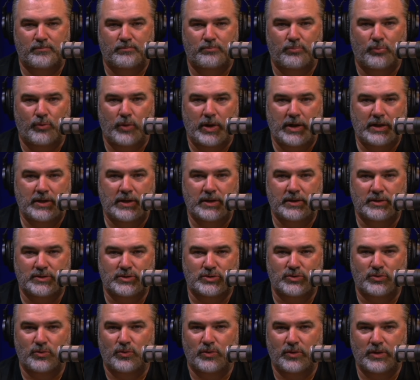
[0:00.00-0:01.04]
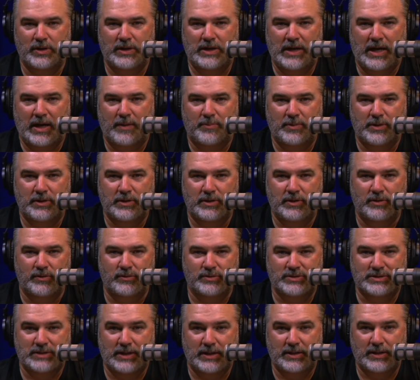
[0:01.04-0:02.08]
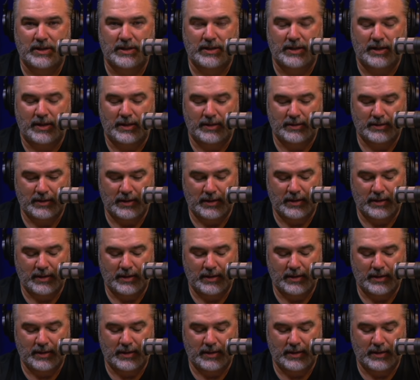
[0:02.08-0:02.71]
breaking story happening here Sunday night.